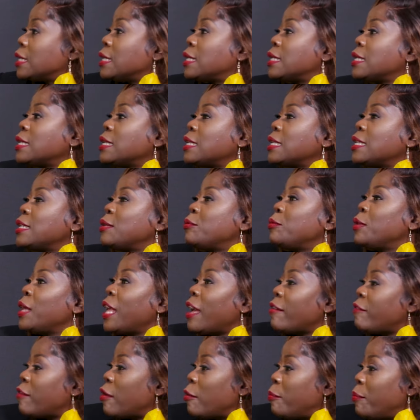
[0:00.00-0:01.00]
Mm-hmm. We
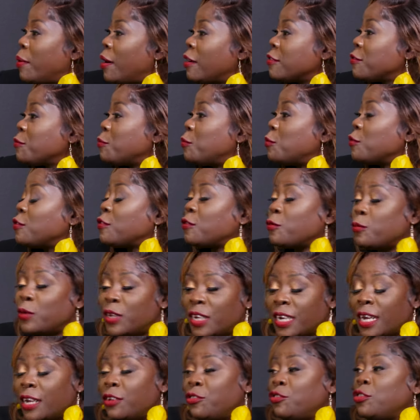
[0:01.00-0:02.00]
have our passports.
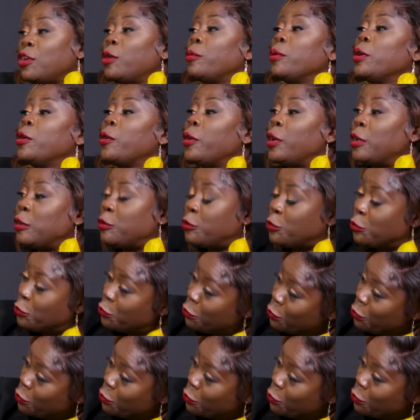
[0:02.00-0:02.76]
Which country are we going to?